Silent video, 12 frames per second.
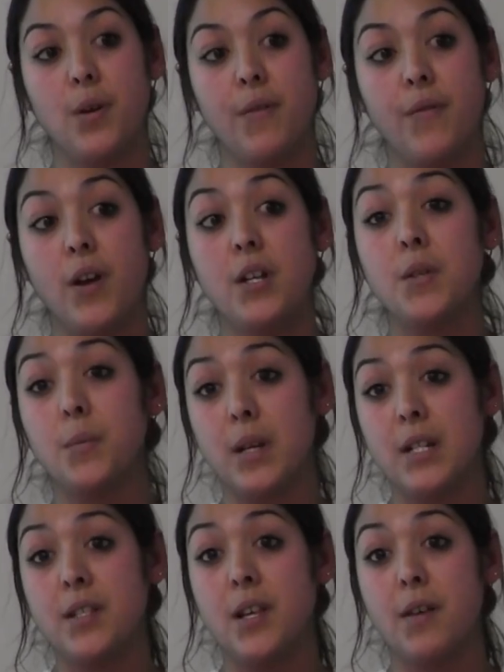were referred to
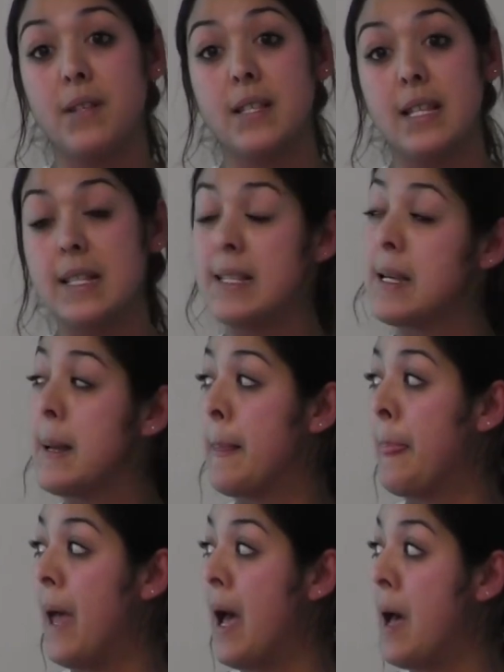which services,
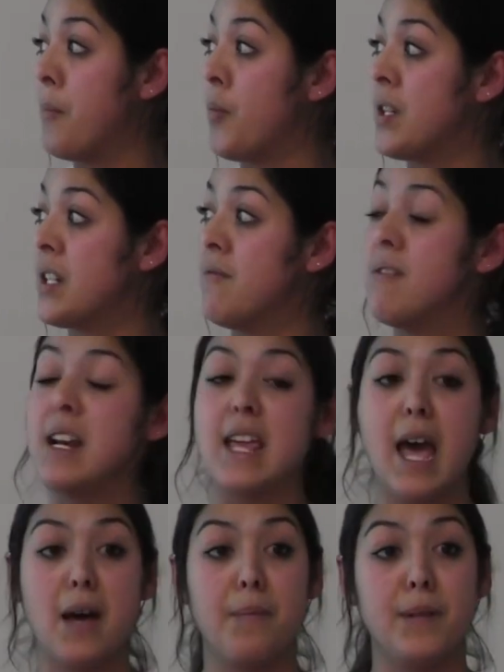which can really
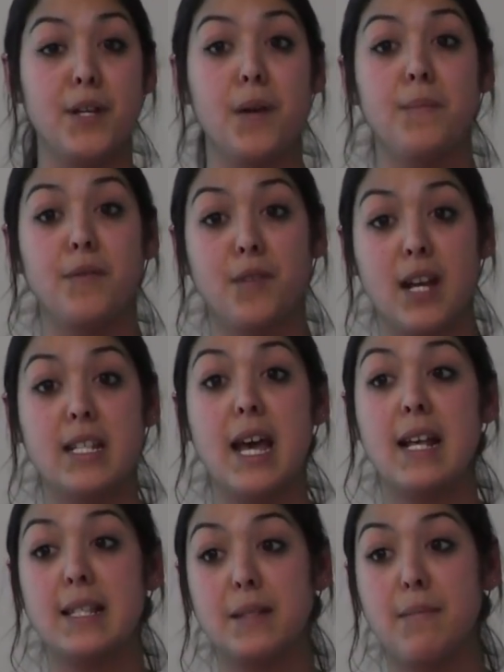help in terms of trying to
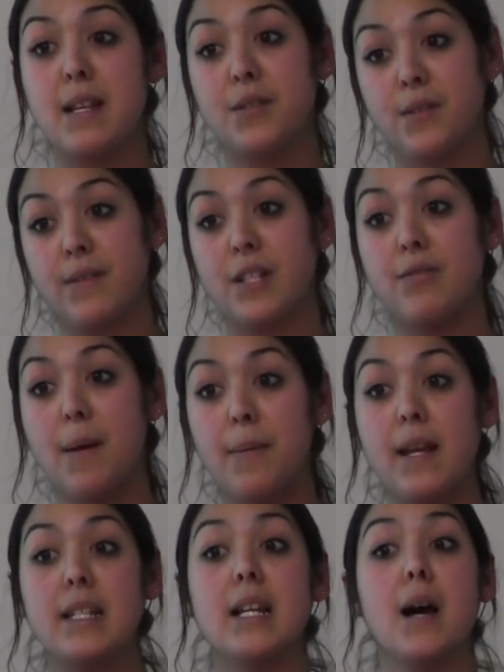estimate, sort of
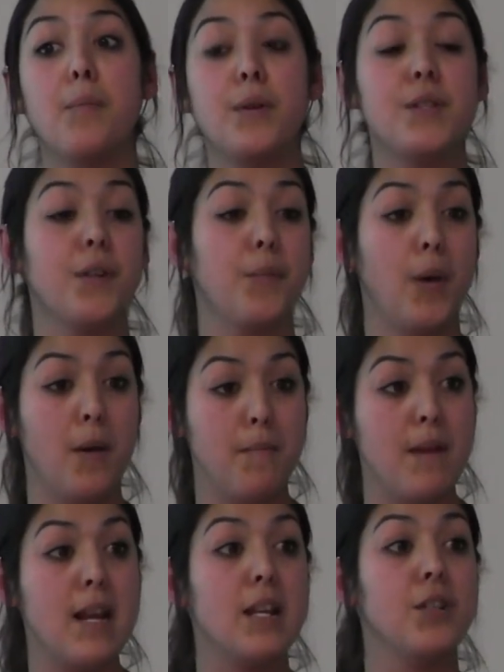extrapolating upwards sort of per
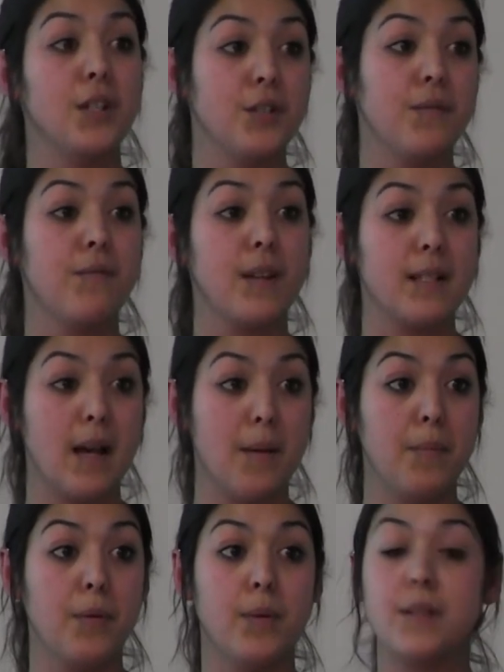million children, for
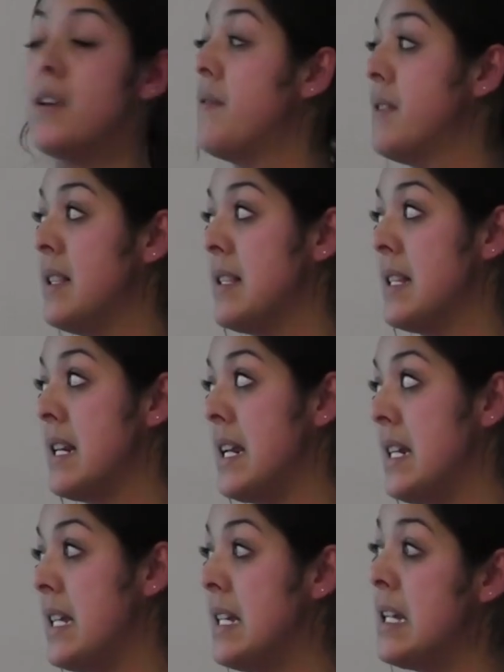example, what services are
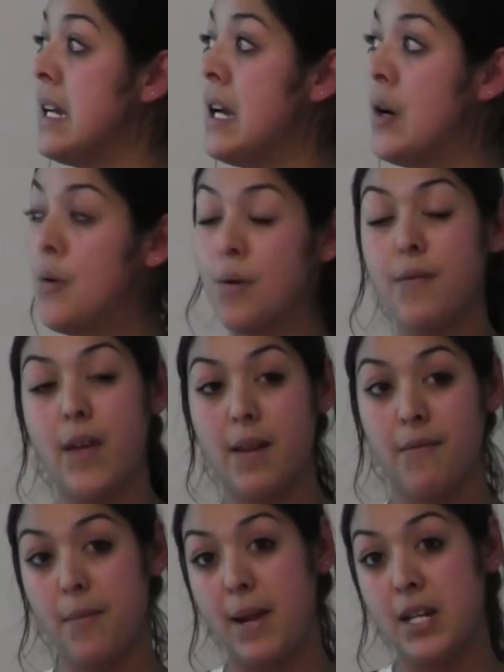needed. All of that
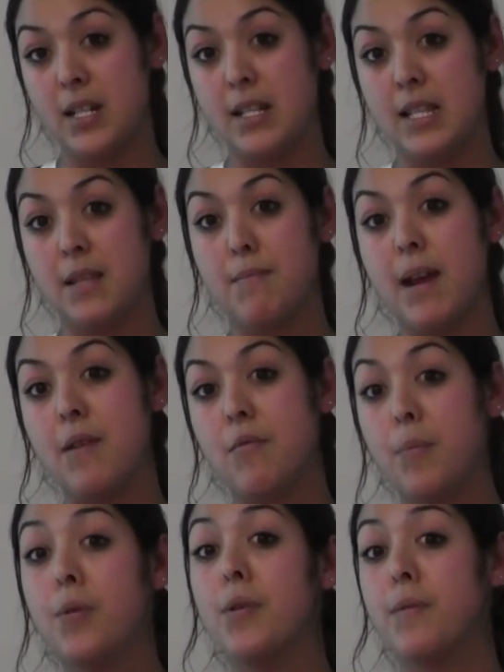information is in the main
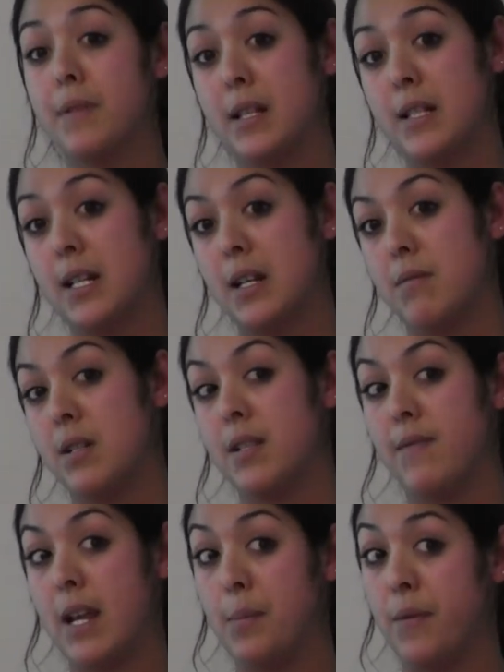report for this study, which is
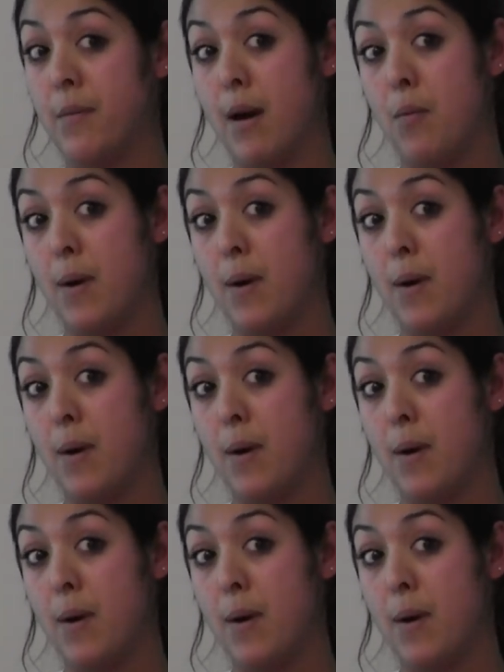available from our